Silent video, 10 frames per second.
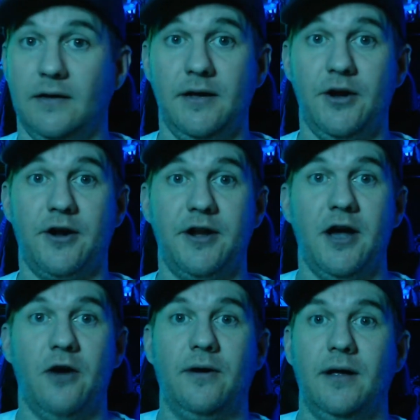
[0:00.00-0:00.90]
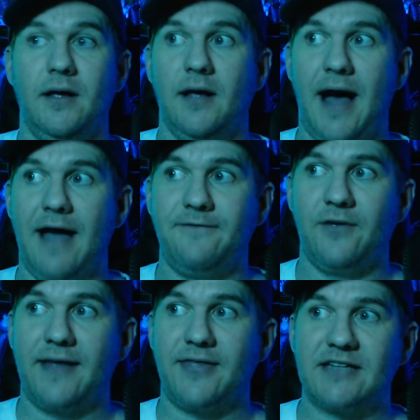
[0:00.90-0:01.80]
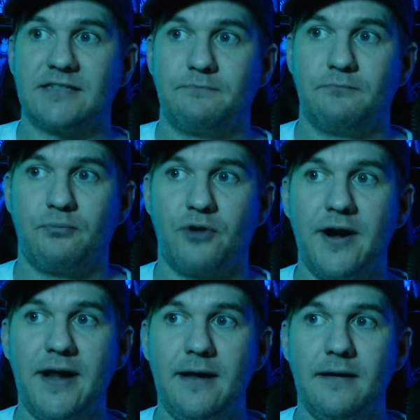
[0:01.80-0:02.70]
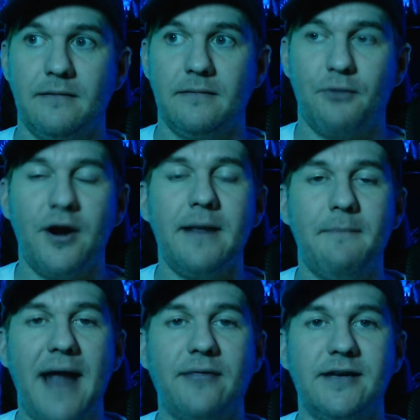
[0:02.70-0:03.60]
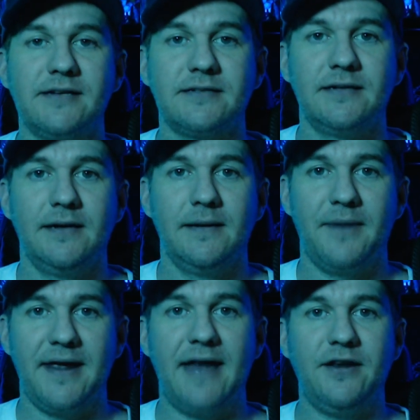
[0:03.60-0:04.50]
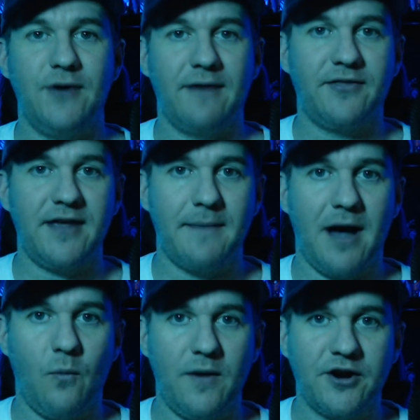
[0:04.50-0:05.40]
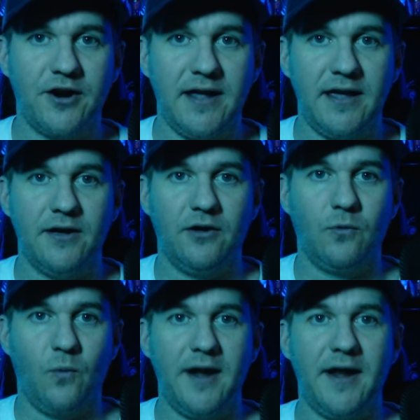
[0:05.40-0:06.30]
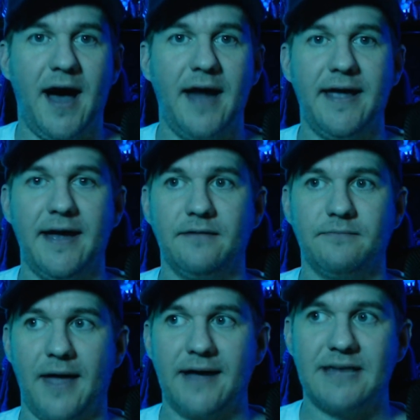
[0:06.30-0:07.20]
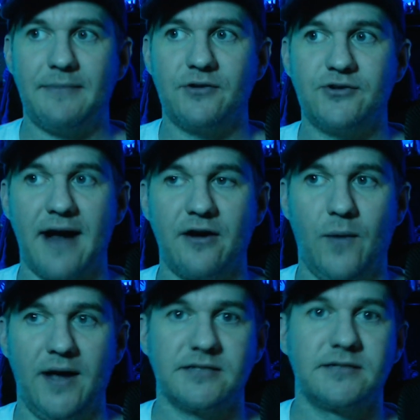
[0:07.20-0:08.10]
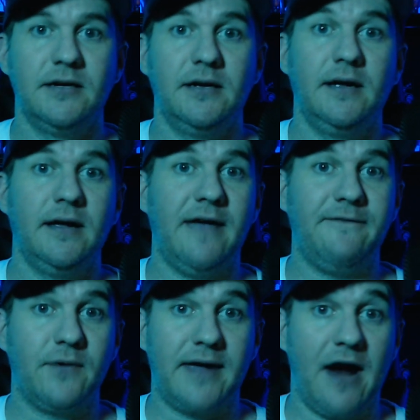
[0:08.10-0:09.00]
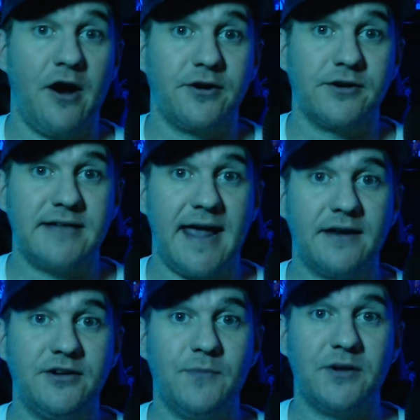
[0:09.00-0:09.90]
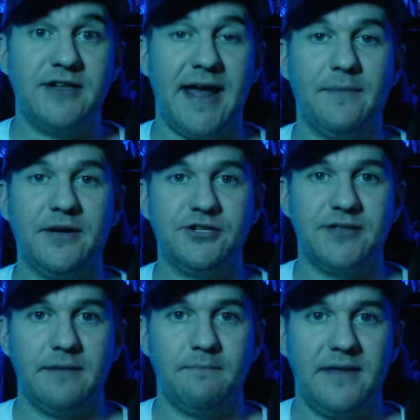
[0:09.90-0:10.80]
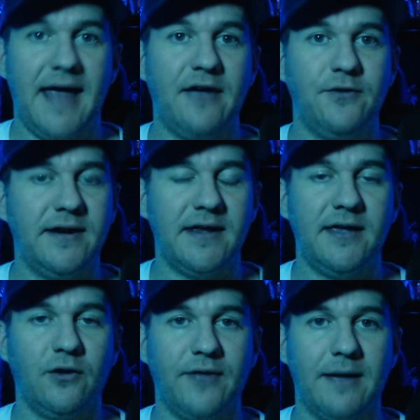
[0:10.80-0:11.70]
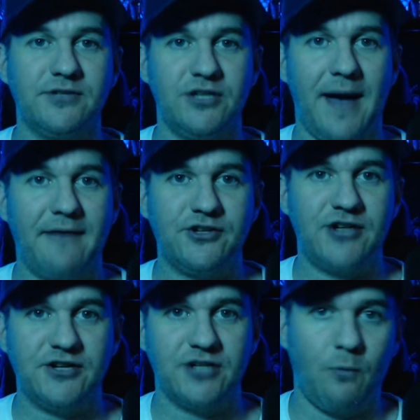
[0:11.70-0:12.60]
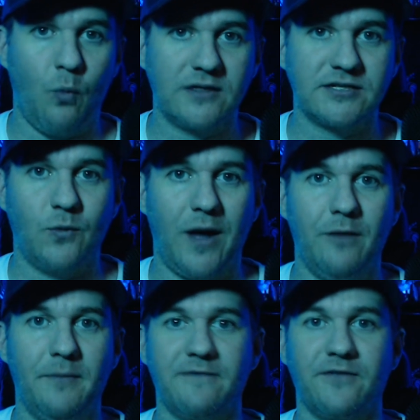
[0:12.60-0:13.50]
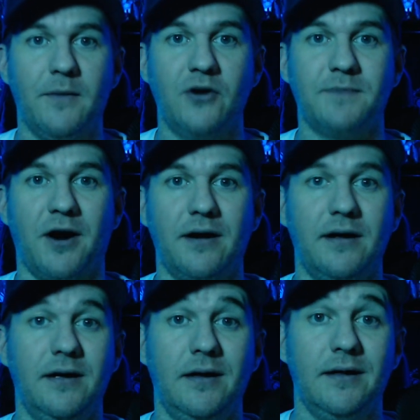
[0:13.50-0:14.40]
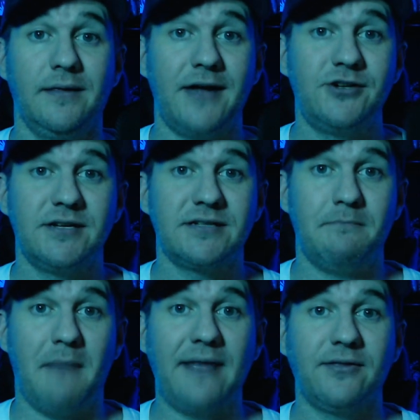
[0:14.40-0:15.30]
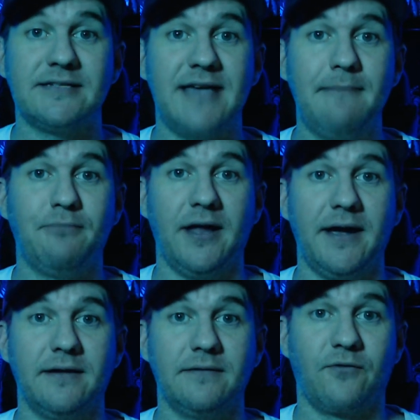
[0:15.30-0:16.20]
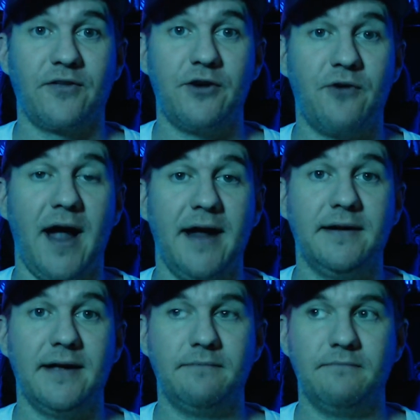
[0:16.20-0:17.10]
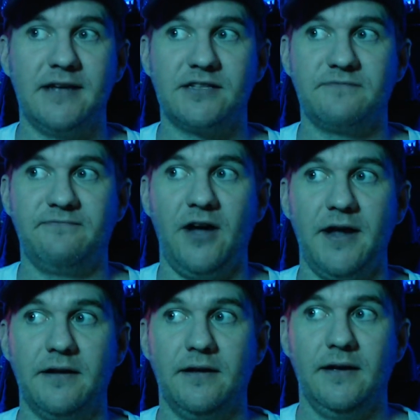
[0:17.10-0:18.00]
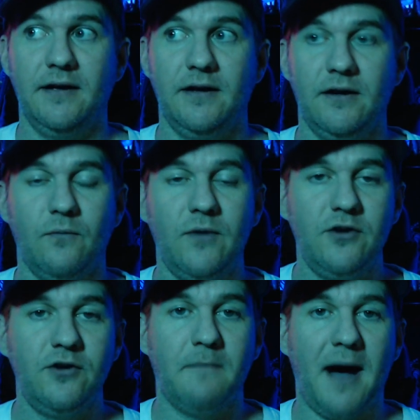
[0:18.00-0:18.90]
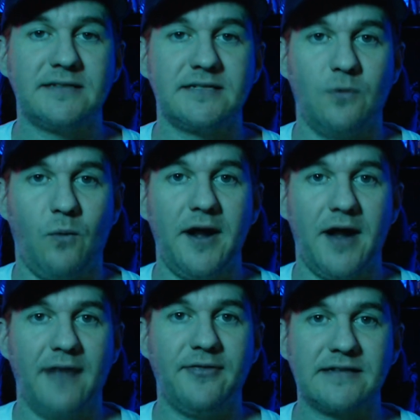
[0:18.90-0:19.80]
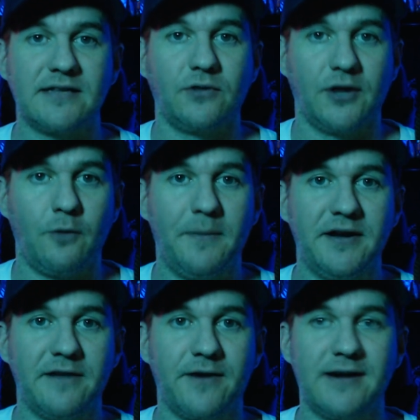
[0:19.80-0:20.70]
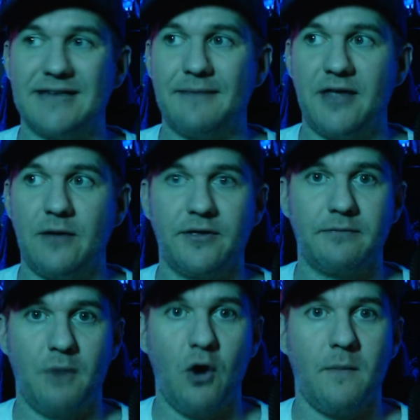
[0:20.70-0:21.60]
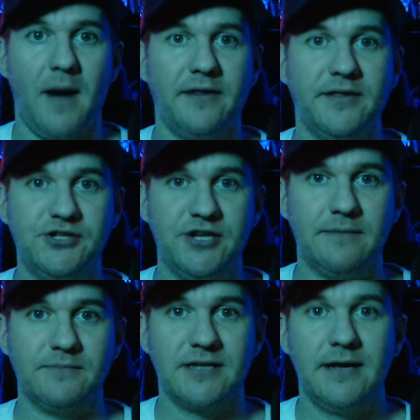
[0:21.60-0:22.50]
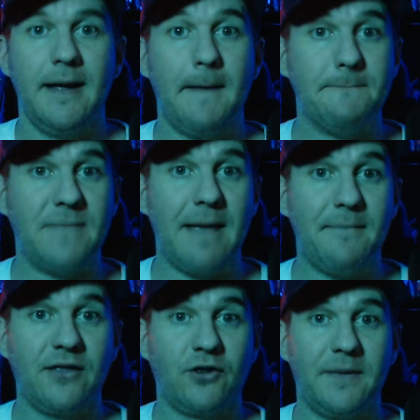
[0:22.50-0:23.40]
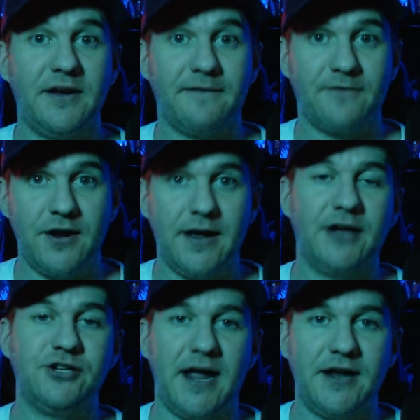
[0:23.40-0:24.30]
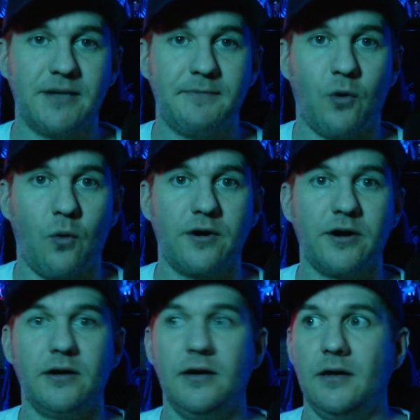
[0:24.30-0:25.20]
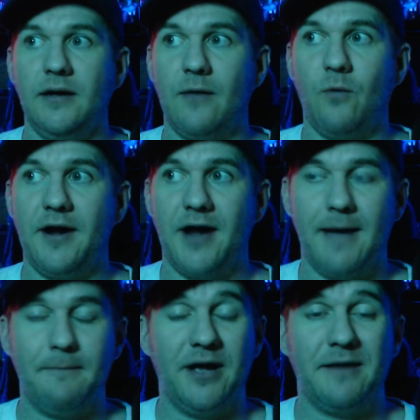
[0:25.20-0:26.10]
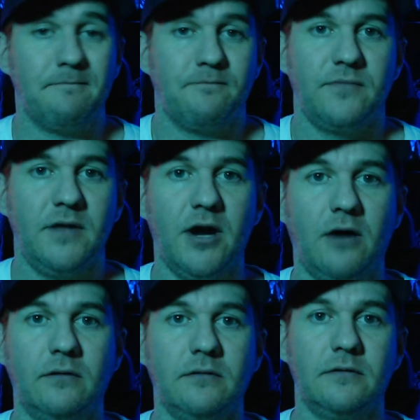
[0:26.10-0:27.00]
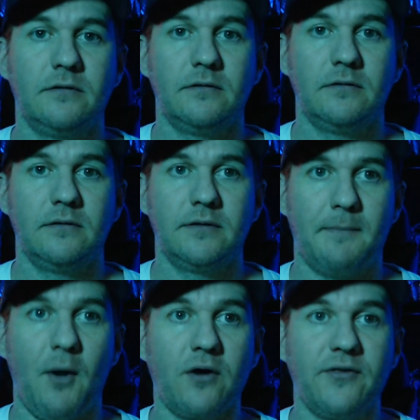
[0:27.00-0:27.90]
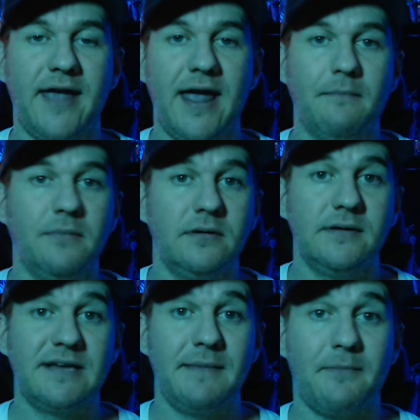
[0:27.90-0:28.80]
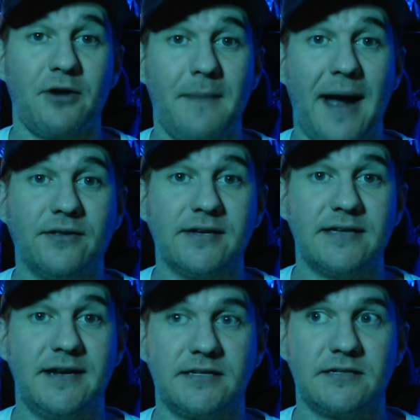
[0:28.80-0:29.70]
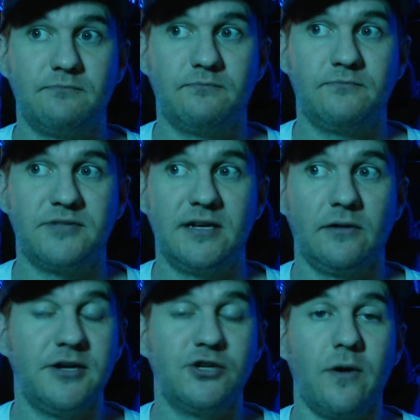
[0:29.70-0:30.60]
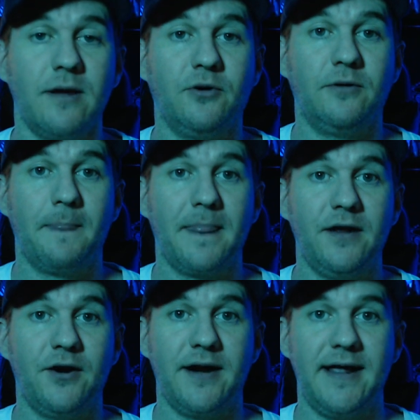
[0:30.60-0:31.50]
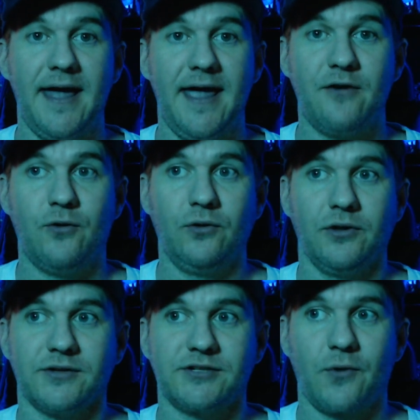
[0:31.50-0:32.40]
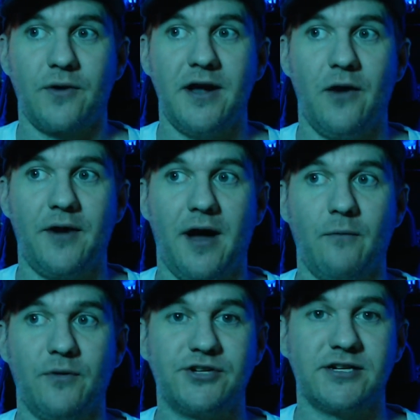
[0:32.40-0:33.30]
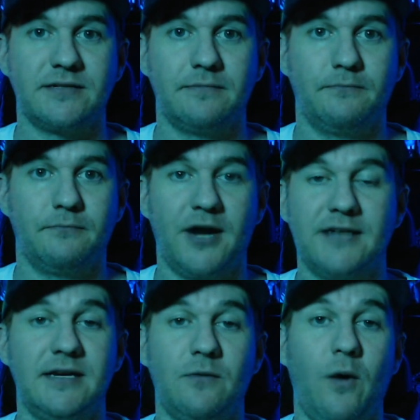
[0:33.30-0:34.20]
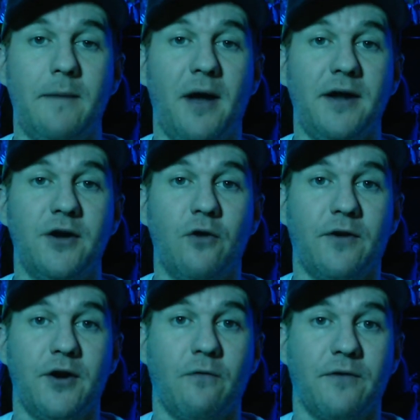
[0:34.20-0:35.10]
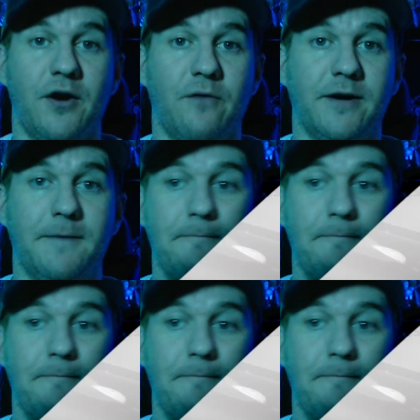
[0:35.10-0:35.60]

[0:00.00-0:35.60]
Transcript: You're good to go. I feel like that's pretty mindless, but again, you do have to think about when you're going to heal and whatnot, and same thing with Dragon Quest. If the character is taking too much damage, then yeah, you need to heal them, so you might have to change it up once in a while, but for the most part, that's just mindless gameplay for the grind, and it's fun. When you do bosses and whatnot, that's a little bit different. Same thing with Pokemon in the gyms. Might be a little bit different, you gotta change up your order and whatnot, but, the bulk of the game is gonna be pretty mindless, and it's still enjoyable. You're gonna get a cool little story going on with just pressing one button over and over and over.